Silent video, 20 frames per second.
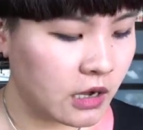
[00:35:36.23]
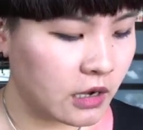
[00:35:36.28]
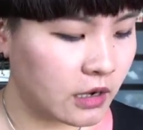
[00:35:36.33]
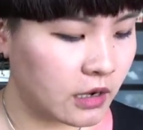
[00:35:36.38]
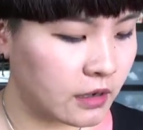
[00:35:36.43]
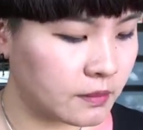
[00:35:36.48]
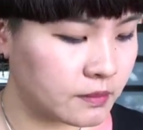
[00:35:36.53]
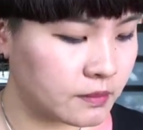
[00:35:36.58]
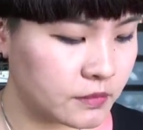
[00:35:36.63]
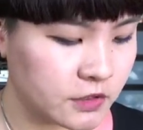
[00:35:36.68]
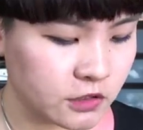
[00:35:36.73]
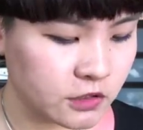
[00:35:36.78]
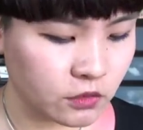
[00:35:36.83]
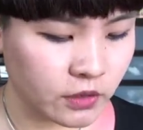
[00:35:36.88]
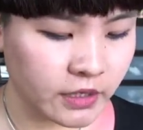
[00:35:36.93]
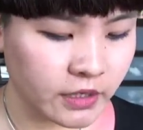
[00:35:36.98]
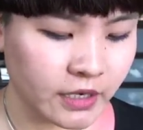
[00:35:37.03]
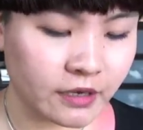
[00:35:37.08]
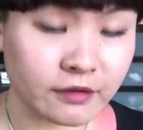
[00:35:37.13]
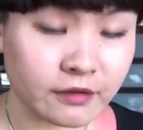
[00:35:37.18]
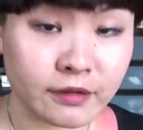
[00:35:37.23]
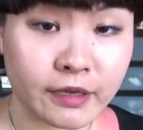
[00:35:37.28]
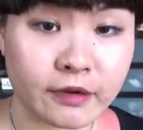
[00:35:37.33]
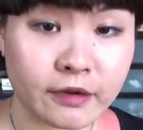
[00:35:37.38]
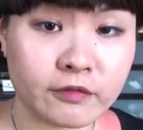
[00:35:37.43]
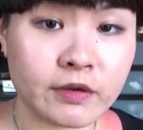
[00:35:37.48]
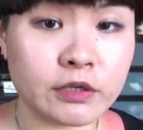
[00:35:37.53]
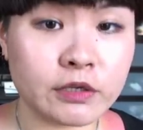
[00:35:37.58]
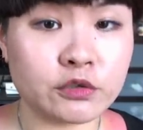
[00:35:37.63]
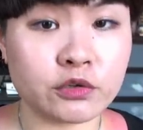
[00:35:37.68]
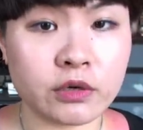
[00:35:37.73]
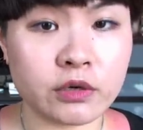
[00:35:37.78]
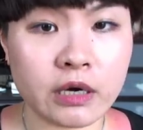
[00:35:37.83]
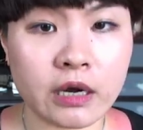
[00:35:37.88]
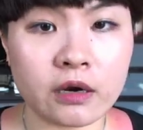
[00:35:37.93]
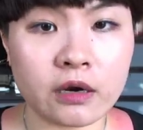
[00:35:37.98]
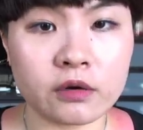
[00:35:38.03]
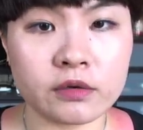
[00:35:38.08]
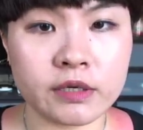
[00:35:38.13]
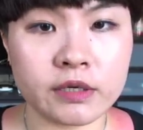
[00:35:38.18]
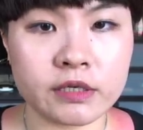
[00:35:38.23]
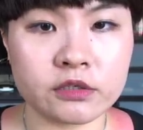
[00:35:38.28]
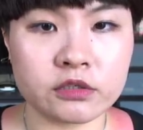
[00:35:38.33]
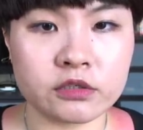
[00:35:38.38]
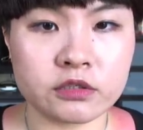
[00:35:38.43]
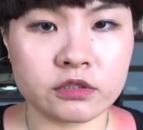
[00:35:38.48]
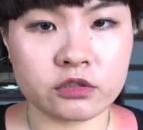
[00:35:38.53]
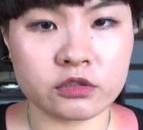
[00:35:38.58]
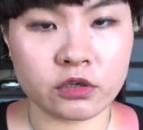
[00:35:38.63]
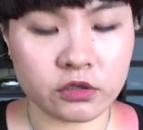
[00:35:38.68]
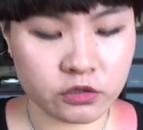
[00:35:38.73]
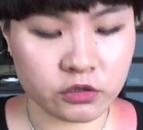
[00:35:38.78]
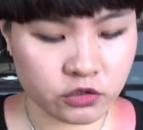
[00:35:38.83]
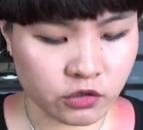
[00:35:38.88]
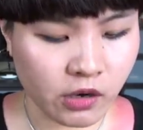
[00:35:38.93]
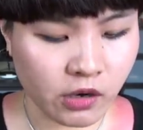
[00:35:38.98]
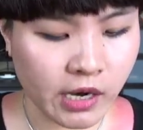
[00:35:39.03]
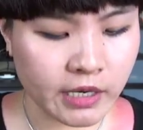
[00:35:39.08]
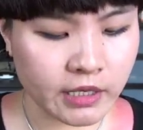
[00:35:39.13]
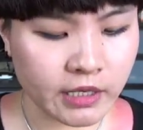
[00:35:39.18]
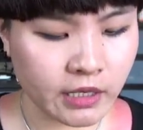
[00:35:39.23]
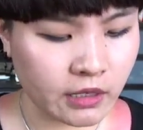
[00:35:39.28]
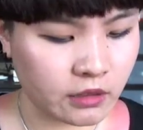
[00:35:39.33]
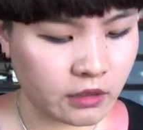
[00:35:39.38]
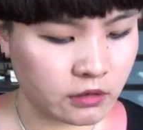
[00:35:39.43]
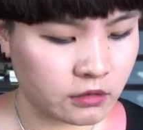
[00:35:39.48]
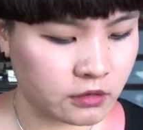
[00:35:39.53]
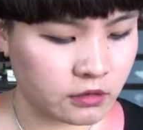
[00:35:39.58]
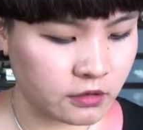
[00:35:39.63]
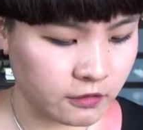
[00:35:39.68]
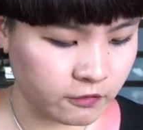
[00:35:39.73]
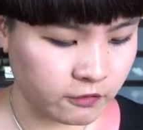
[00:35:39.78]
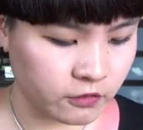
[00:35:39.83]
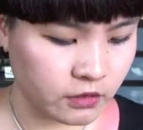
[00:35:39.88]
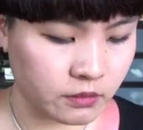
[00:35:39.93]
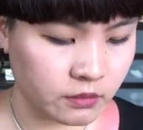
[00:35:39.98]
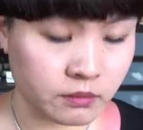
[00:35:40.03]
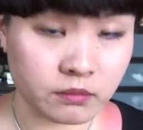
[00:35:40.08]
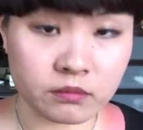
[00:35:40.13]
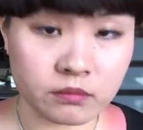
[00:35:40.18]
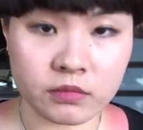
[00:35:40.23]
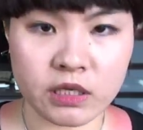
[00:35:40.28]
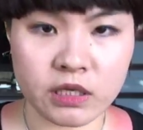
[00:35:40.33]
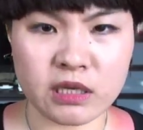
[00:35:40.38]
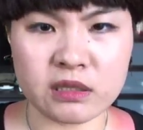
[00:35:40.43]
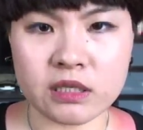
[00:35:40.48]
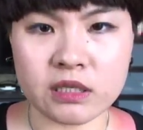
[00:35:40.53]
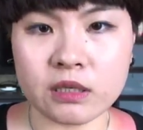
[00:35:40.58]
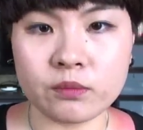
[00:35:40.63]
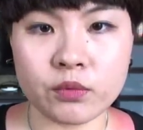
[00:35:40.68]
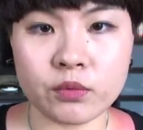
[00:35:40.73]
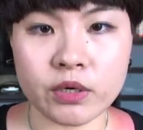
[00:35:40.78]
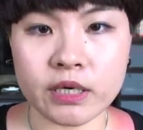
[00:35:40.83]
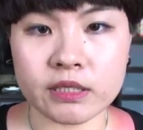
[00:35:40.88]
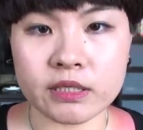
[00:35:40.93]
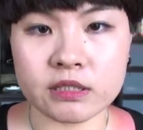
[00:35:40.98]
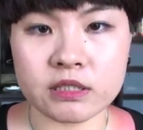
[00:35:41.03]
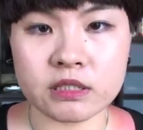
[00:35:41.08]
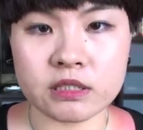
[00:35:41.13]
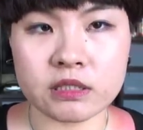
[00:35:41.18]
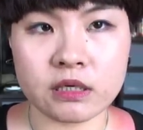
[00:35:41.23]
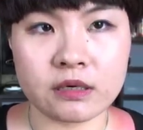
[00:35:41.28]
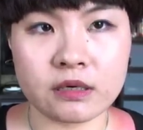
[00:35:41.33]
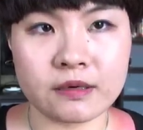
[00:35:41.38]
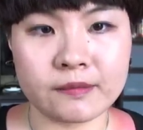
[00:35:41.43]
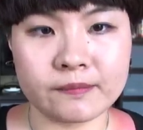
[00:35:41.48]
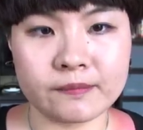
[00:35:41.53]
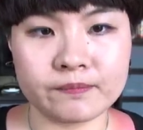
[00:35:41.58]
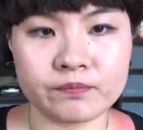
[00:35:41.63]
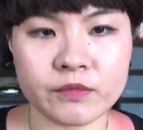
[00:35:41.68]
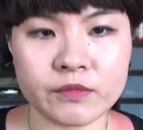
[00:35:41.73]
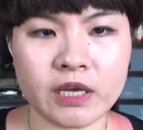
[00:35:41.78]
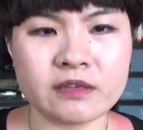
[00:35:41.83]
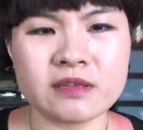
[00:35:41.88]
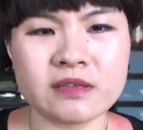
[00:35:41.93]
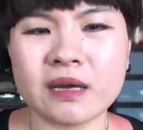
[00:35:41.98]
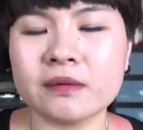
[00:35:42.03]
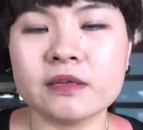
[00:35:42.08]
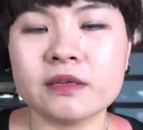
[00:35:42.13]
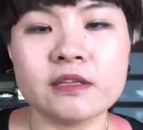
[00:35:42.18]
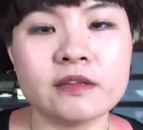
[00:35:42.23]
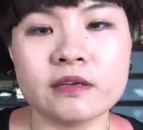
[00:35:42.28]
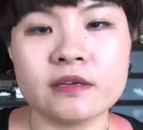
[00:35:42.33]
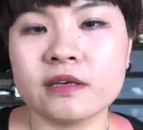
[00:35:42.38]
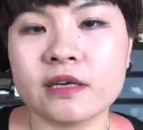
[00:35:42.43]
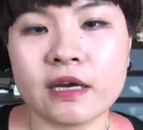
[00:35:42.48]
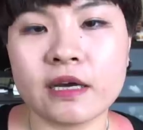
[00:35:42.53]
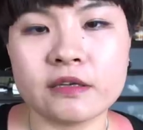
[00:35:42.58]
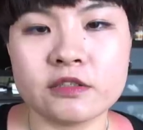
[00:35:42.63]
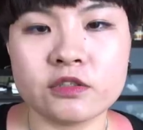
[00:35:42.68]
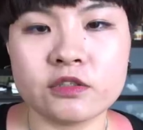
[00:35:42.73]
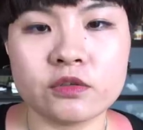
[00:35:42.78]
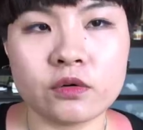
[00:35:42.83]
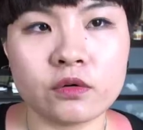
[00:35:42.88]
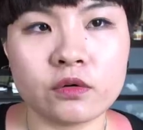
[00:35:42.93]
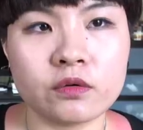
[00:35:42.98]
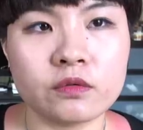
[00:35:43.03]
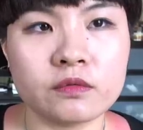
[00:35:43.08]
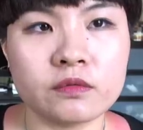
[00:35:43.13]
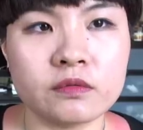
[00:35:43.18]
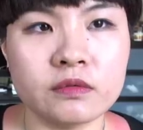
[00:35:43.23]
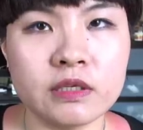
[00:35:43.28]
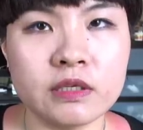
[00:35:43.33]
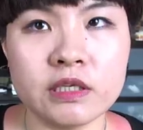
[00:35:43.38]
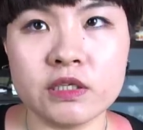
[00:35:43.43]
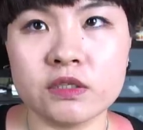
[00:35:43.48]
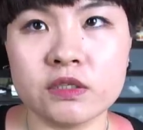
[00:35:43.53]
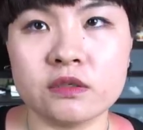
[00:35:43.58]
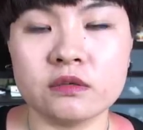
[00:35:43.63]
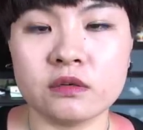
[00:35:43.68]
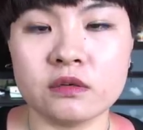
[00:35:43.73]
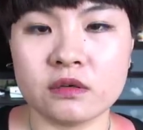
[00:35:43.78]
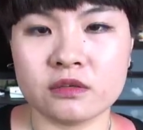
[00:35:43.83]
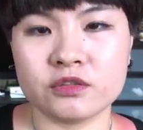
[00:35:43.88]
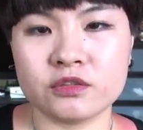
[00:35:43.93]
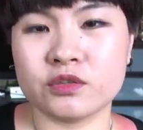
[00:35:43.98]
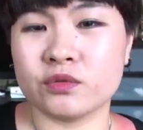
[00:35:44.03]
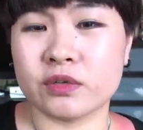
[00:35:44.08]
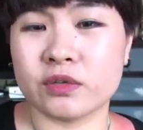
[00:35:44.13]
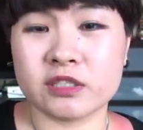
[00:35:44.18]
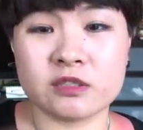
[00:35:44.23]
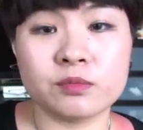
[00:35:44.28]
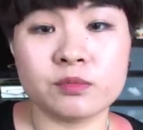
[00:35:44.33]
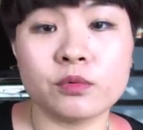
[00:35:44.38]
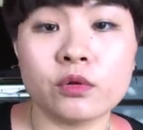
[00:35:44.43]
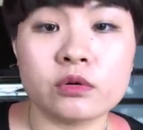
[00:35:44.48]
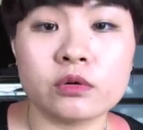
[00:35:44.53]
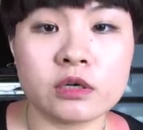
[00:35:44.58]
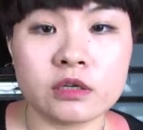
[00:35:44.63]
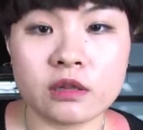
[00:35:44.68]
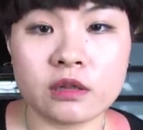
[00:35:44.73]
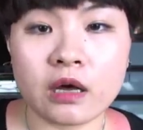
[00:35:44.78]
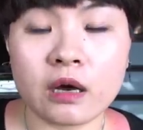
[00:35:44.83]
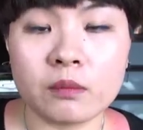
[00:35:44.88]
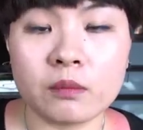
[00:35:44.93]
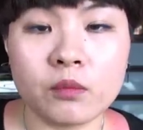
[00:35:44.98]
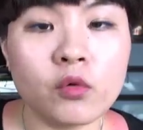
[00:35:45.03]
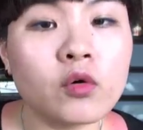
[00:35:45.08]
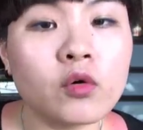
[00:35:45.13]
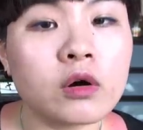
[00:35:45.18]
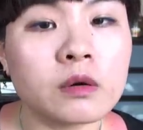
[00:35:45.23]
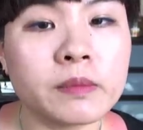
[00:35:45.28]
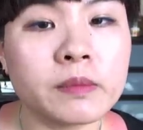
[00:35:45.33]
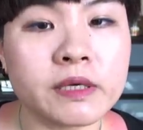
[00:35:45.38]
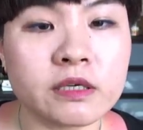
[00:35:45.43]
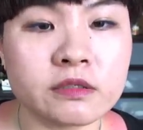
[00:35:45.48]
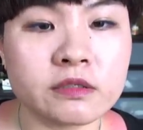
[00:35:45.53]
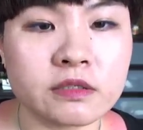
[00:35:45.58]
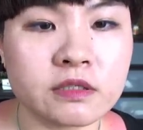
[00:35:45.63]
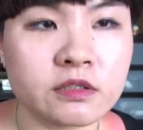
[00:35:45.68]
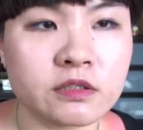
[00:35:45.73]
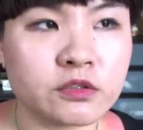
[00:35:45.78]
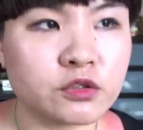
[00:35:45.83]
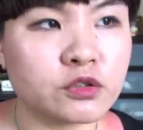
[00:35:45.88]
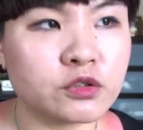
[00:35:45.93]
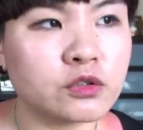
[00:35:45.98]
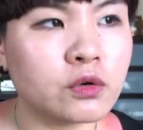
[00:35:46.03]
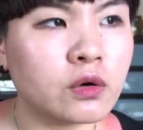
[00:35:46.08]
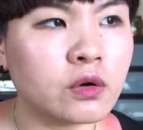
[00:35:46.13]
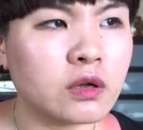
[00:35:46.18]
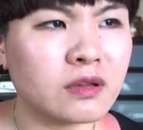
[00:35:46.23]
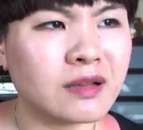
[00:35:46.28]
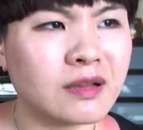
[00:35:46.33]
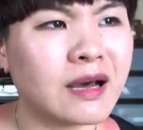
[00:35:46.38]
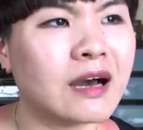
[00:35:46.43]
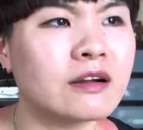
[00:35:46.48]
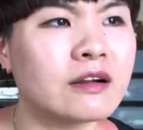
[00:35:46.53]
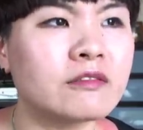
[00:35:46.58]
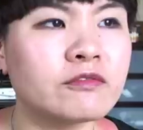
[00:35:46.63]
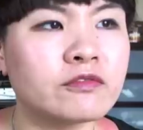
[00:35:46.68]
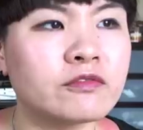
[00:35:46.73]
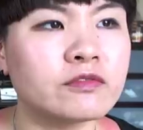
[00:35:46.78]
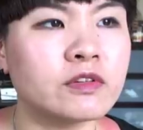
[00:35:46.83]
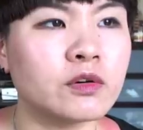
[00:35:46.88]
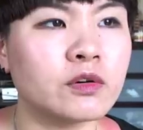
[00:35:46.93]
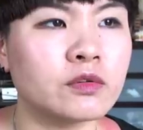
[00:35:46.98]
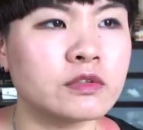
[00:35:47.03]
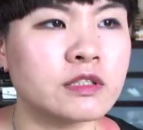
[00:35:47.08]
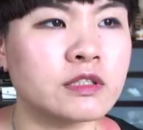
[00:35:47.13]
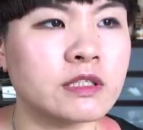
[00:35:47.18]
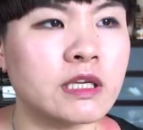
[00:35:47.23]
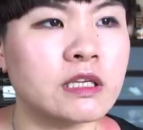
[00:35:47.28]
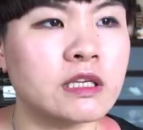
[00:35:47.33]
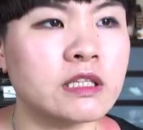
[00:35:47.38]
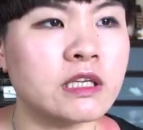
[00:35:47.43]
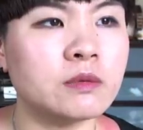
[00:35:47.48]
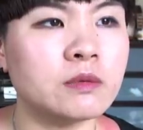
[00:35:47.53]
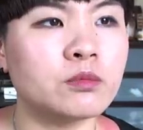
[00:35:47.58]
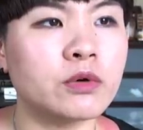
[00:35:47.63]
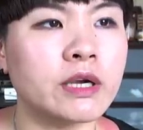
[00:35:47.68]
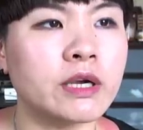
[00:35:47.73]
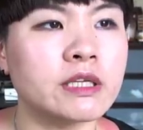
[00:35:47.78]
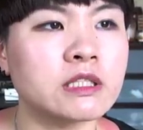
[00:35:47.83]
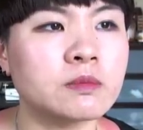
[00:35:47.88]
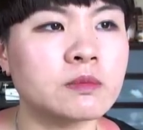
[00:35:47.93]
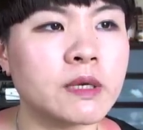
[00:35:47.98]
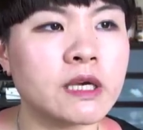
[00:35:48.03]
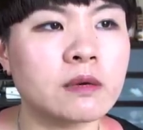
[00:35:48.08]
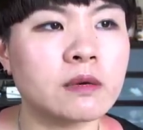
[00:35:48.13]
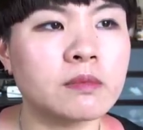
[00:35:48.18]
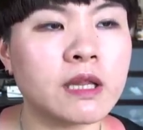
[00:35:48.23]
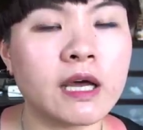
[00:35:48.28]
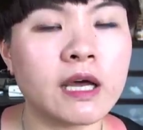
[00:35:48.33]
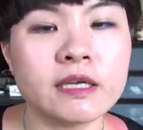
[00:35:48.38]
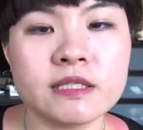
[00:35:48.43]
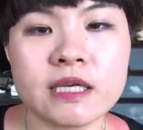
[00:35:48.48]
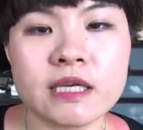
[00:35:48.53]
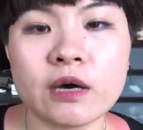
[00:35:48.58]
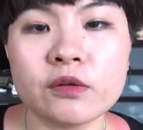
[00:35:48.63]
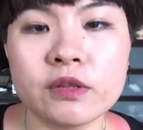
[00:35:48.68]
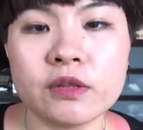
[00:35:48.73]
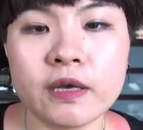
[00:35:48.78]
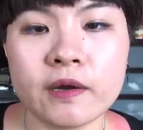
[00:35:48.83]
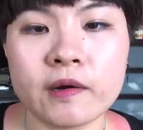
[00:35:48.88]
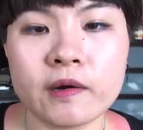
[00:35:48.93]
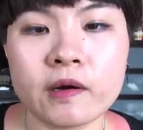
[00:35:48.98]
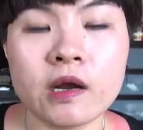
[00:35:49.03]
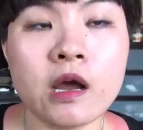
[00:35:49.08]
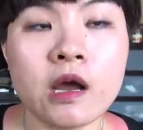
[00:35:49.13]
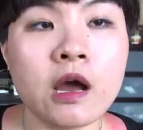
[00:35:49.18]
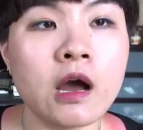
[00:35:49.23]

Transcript: Um, so I kind of like venture out and start trying different indie brands. Um, I, I think I still need to explore a lot more because there's still a lot of those indie brands makeup lines out there